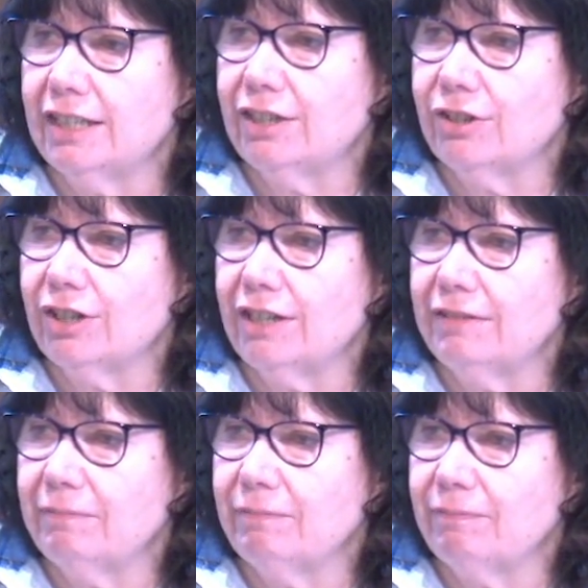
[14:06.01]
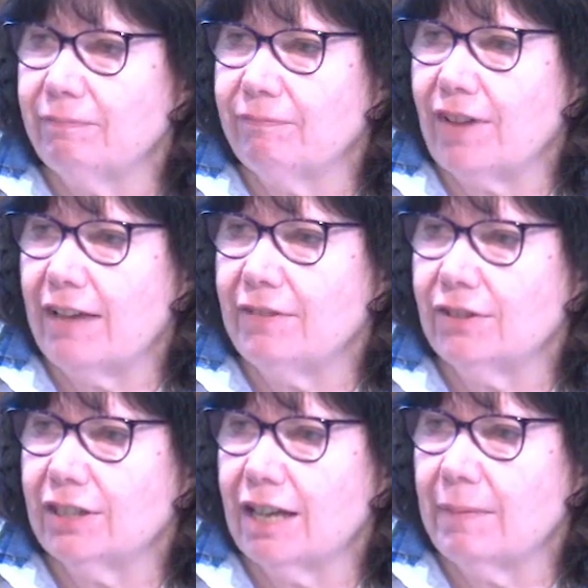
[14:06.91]
35
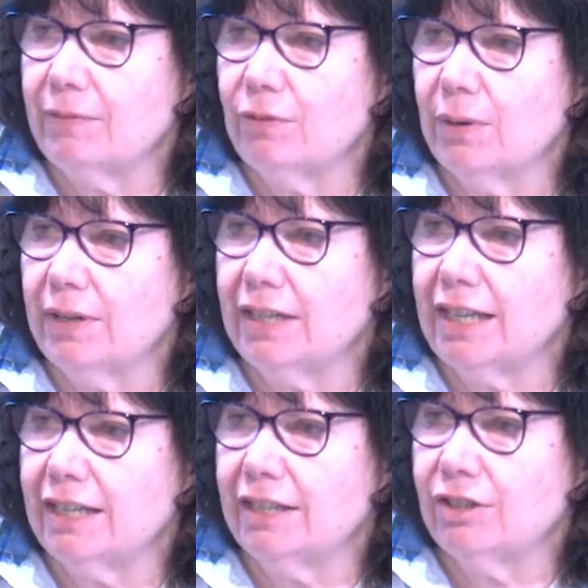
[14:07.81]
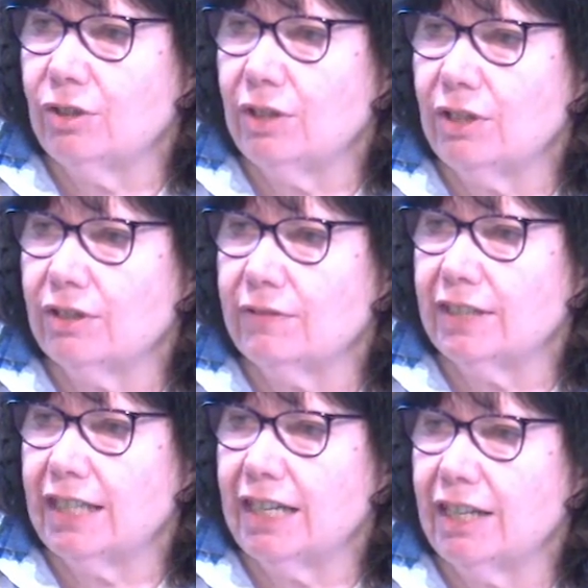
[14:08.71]
years of coming forward and then two years of
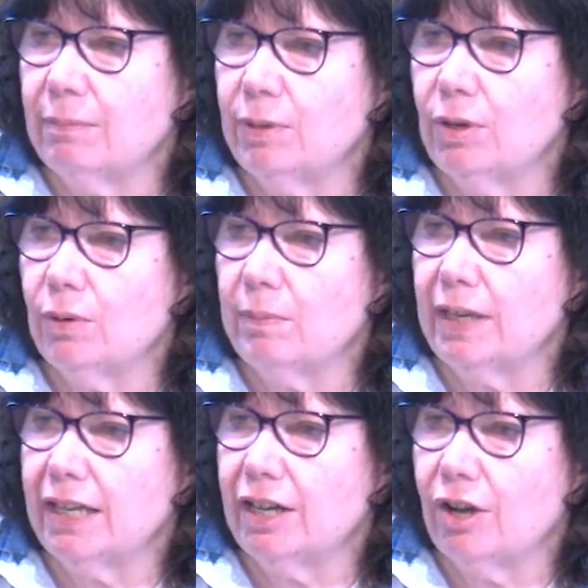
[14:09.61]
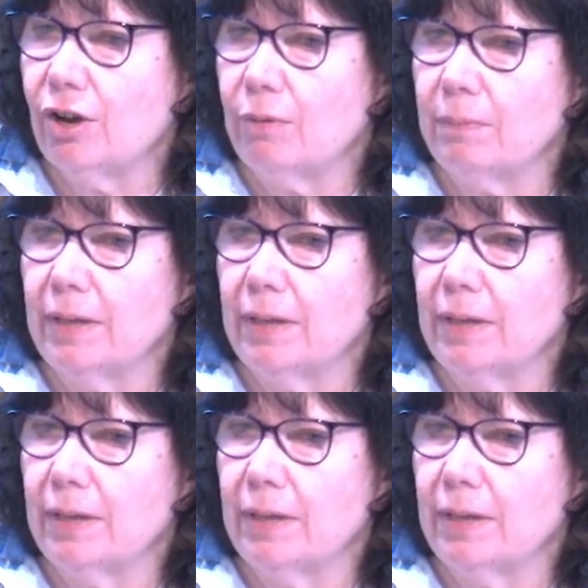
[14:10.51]
sitting in the pew or being at home.